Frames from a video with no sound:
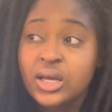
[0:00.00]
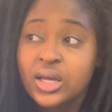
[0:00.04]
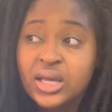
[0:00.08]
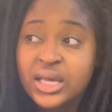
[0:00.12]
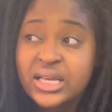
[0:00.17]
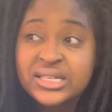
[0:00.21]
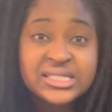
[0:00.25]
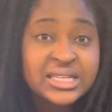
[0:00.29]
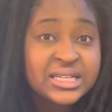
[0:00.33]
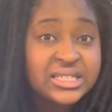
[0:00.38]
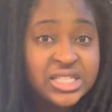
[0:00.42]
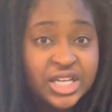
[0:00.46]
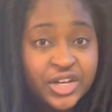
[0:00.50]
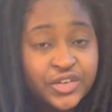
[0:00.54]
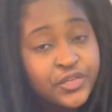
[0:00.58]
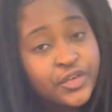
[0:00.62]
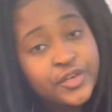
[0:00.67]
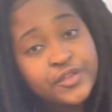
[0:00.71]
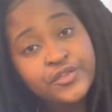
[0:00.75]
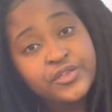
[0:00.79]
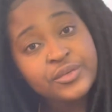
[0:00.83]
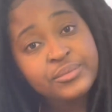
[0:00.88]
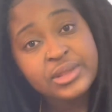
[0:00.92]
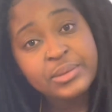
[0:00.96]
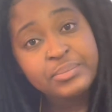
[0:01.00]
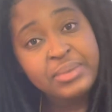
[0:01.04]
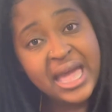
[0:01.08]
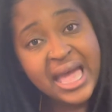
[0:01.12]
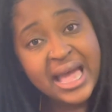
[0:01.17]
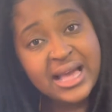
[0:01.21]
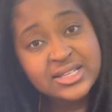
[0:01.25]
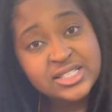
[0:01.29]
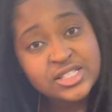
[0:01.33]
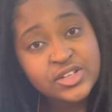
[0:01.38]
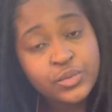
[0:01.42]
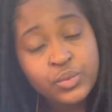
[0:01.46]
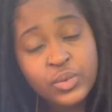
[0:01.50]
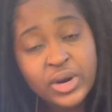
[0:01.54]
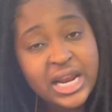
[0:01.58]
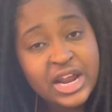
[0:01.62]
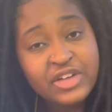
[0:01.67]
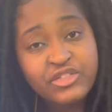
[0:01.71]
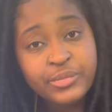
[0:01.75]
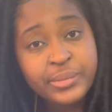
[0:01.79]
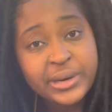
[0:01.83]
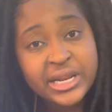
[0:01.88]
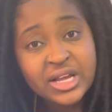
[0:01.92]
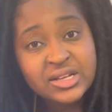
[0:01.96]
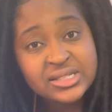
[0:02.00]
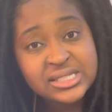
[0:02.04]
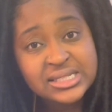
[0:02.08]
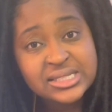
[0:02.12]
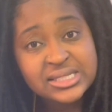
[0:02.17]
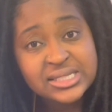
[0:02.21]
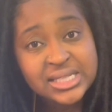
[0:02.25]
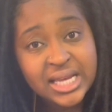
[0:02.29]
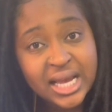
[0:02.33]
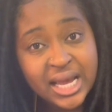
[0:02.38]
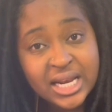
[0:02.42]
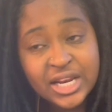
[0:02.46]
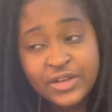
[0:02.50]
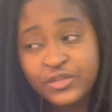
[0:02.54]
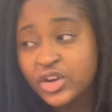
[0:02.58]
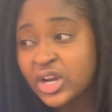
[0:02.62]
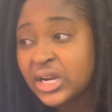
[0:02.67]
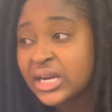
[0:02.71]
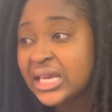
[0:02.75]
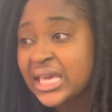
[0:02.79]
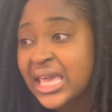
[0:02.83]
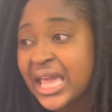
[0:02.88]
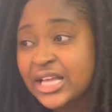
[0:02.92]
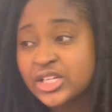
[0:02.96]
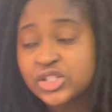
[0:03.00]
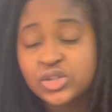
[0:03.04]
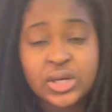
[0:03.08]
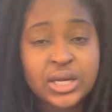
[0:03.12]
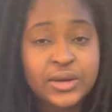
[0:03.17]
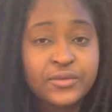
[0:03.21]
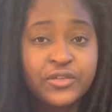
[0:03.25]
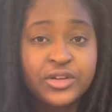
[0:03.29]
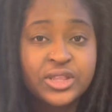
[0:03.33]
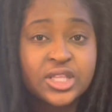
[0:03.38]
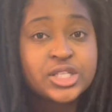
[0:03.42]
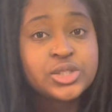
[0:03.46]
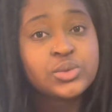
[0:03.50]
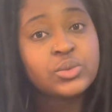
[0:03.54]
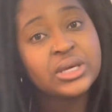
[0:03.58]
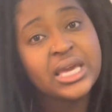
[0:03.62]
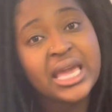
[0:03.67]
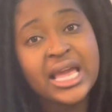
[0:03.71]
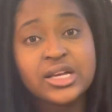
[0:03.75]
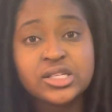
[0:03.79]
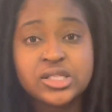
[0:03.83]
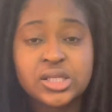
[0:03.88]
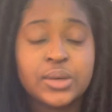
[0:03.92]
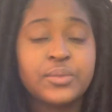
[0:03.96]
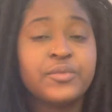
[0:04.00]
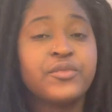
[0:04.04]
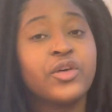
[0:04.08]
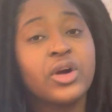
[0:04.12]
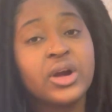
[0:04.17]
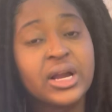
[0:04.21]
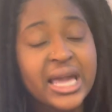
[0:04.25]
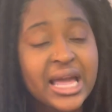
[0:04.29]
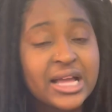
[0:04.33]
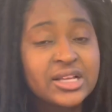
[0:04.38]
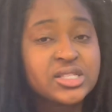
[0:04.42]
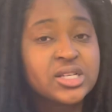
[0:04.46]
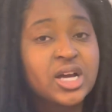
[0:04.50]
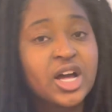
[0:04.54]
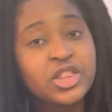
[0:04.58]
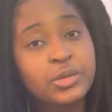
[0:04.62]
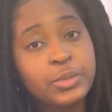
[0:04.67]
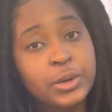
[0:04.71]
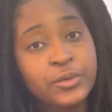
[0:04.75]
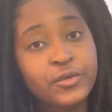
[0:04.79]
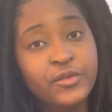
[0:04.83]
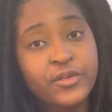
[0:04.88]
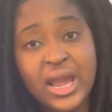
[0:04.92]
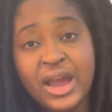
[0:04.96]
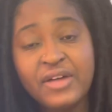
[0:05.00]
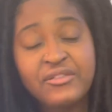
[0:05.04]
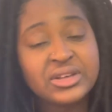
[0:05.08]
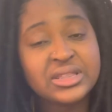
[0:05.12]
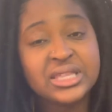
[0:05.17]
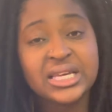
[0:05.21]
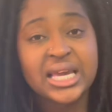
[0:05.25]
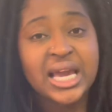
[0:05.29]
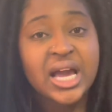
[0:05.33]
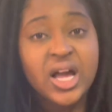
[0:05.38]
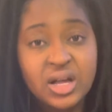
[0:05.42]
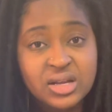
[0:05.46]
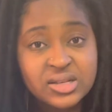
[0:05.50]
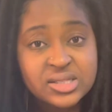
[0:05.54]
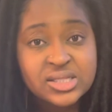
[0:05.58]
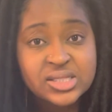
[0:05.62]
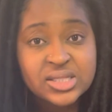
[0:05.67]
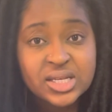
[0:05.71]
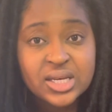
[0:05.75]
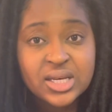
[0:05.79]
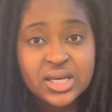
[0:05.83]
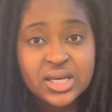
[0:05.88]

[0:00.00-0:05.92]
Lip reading: Is it different from the past of what everybody else has done? If you're going to cancel him for this one, cancel other people for everything else.